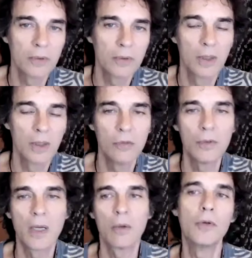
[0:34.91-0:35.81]
And you
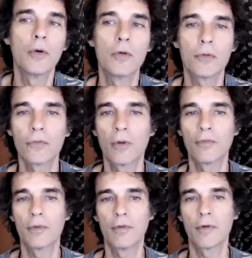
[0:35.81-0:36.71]
now know yourself
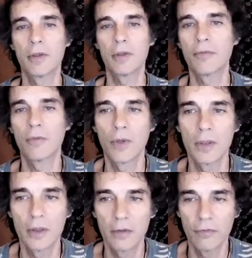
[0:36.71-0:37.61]
in a very different way
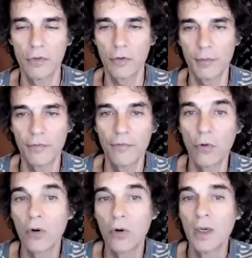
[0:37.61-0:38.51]
than you've known
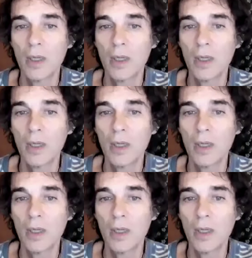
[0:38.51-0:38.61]
before.